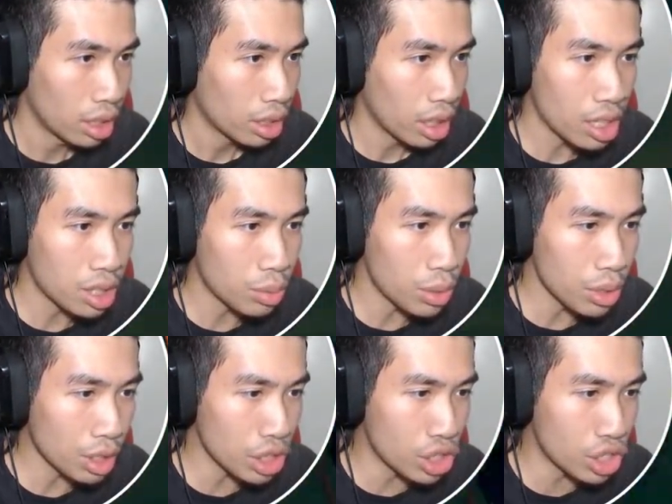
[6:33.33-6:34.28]
I swear you
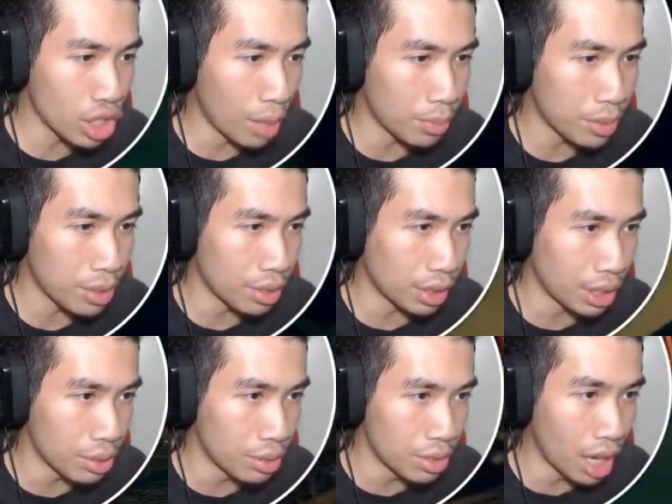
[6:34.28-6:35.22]
can jump here. Can
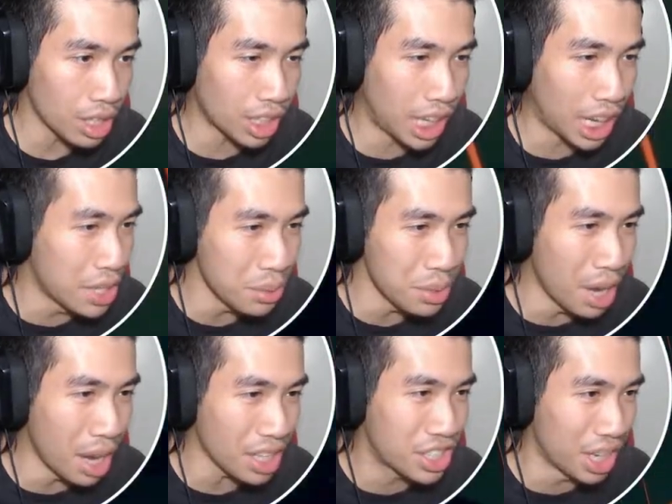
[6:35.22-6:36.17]
you not? Can you
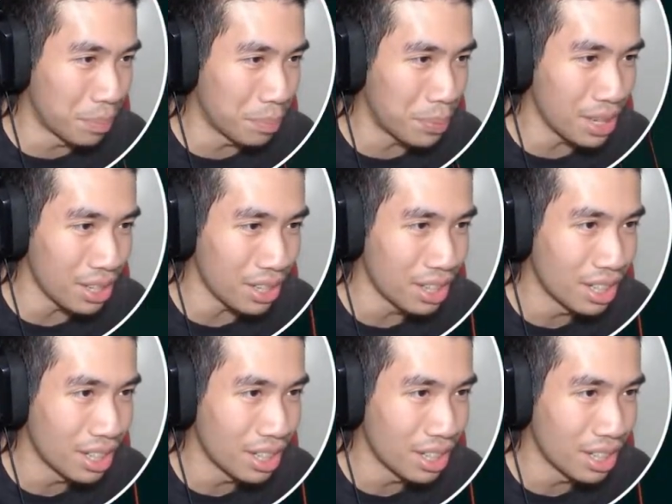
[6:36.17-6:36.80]
not jump here?